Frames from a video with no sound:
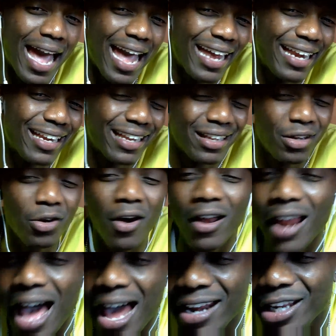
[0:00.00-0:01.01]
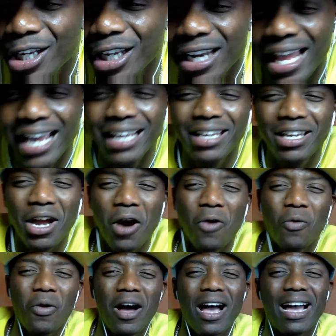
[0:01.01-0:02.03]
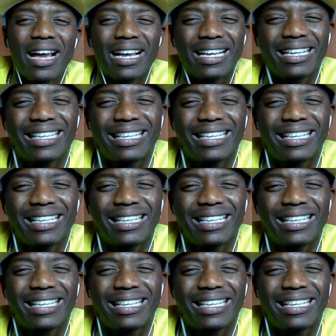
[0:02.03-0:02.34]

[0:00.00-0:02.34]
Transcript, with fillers: And you know, a lot of you are like, yo, what?